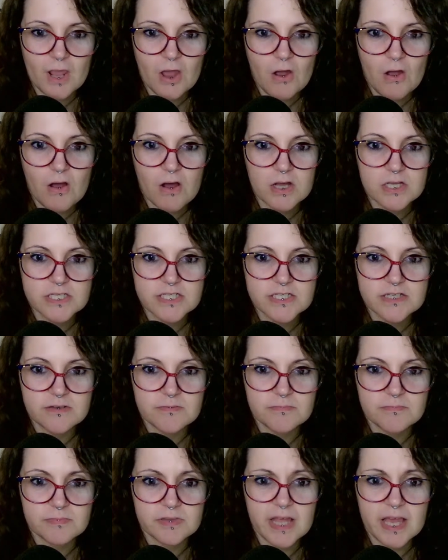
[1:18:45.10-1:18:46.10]

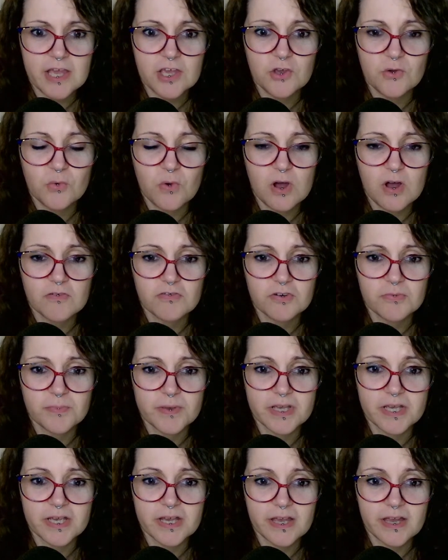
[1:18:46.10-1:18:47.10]
Awesome. Thank you all for
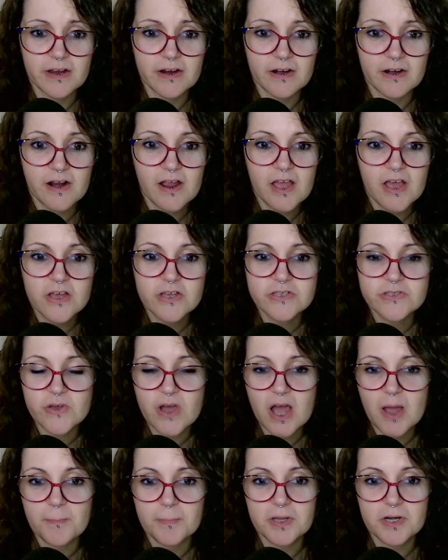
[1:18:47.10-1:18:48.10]
being here. So
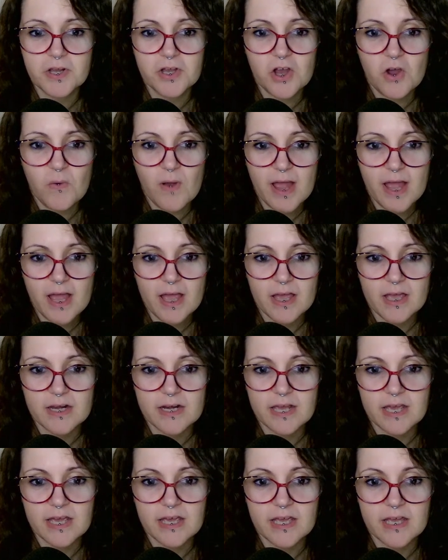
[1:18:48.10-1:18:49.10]
I'm going to go ahead
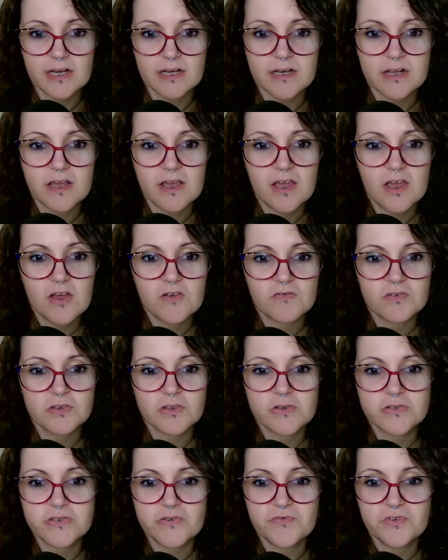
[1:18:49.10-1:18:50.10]
and for
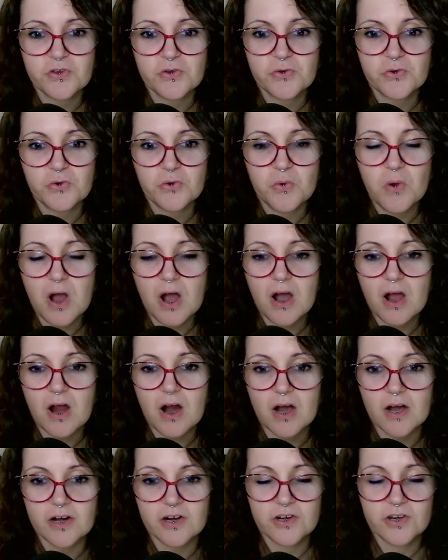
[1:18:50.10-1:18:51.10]
those of you who
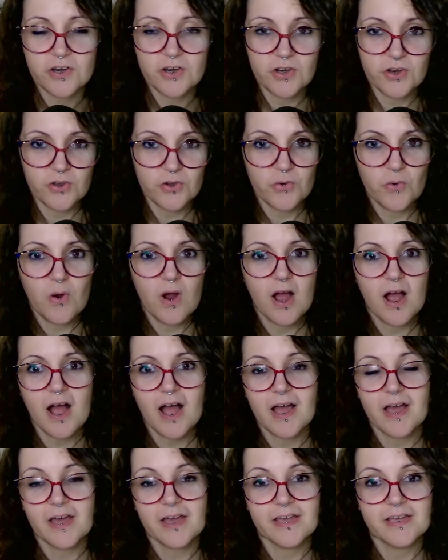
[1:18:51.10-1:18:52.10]
are new,
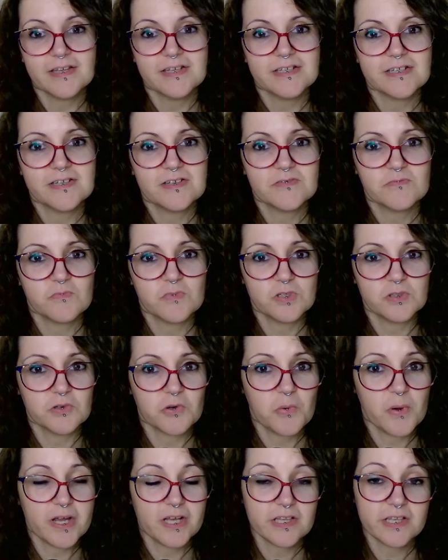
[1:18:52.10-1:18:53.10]
I will
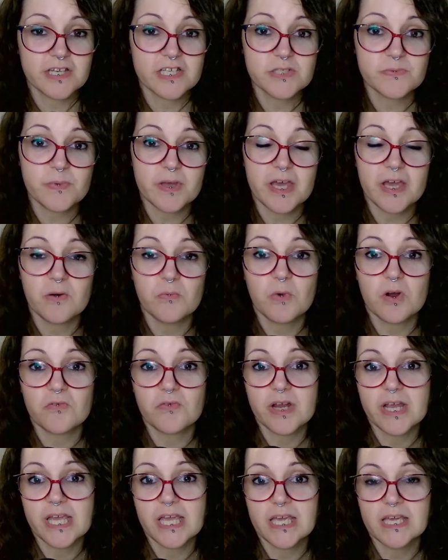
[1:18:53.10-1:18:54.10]
quickly explain what
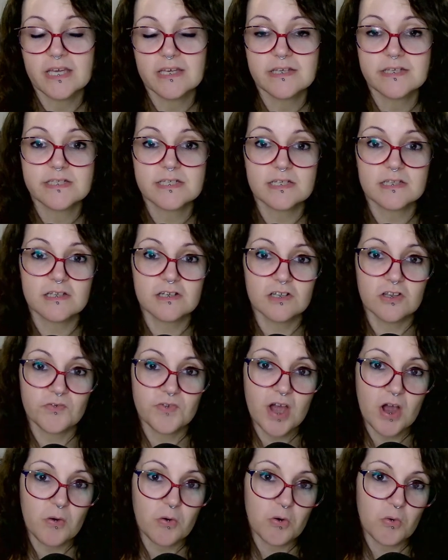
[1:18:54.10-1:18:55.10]
Reiki is, a little of
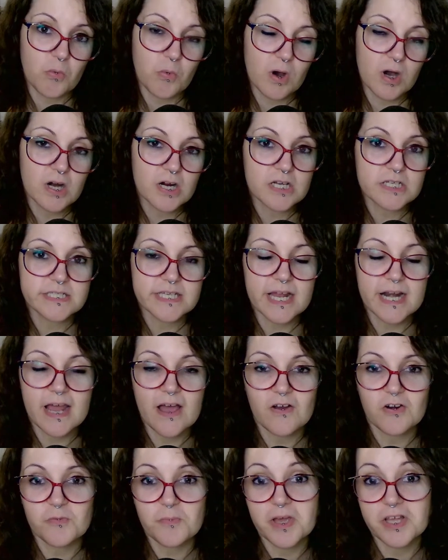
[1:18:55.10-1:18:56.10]
how it works, and
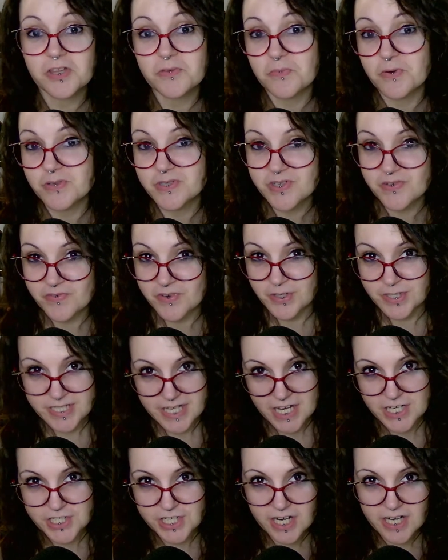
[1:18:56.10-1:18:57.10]
how to make the most of your
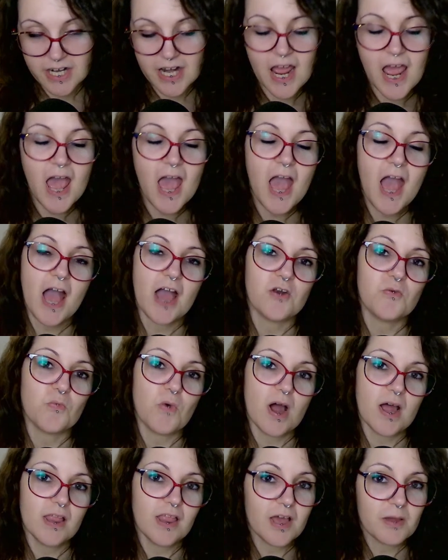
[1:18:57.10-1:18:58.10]
session. And
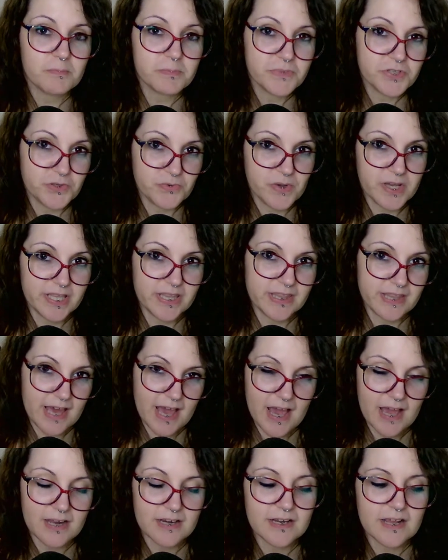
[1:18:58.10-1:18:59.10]
while I'm doing
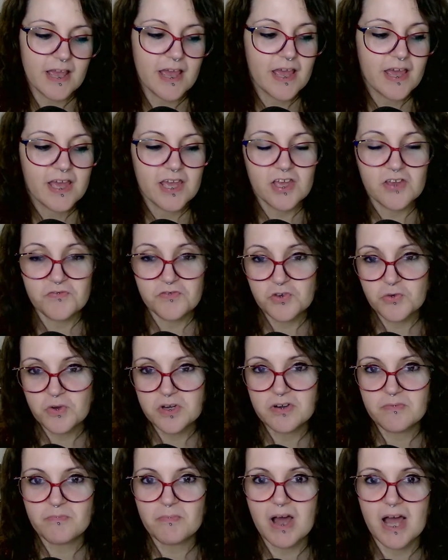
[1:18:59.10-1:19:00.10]
that, if you
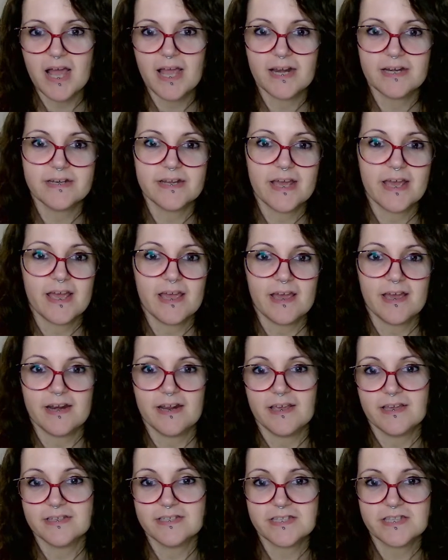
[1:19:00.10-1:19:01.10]
wouldn't mind
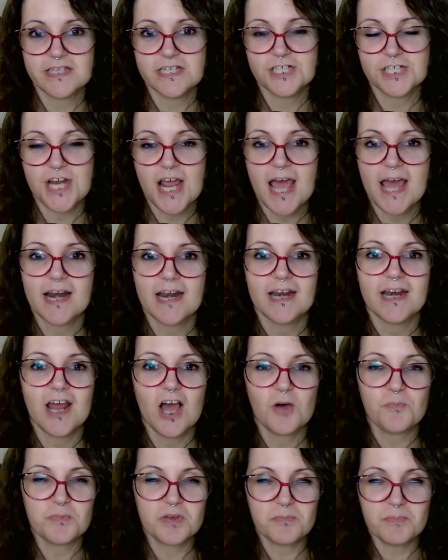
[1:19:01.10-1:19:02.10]
heading into the chat and
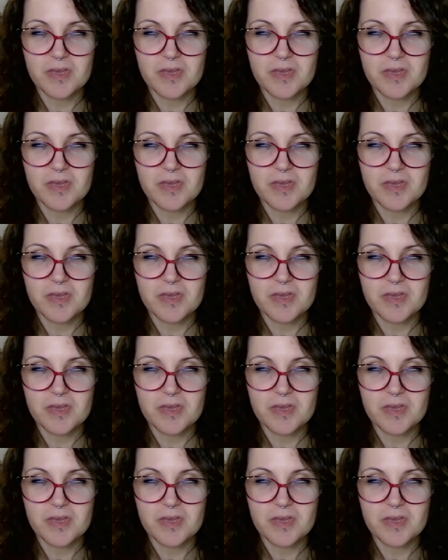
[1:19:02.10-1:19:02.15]
helping